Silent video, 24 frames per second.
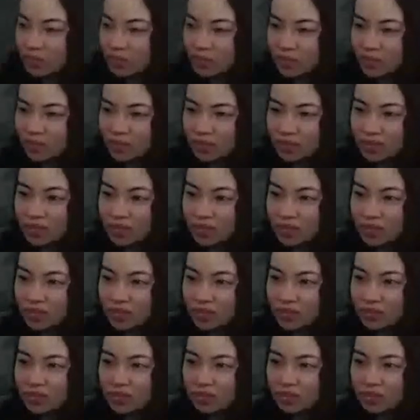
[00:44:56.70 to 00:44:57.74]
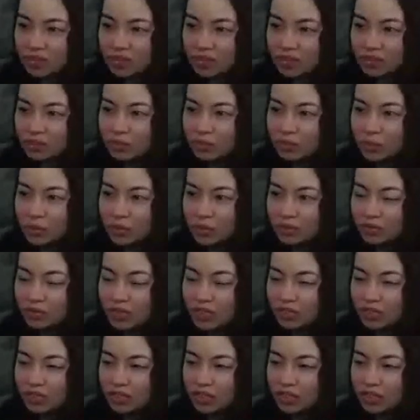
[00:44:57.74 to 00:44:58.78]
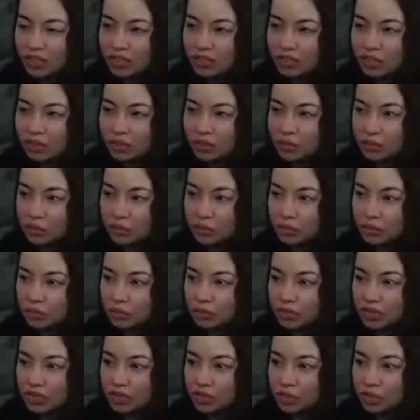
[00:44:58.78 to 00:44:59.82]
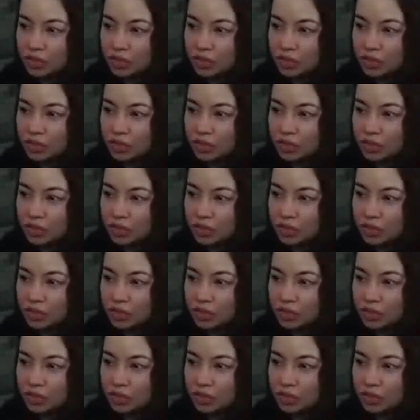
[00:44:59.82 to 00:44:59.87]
over here. Order fire enchanted cold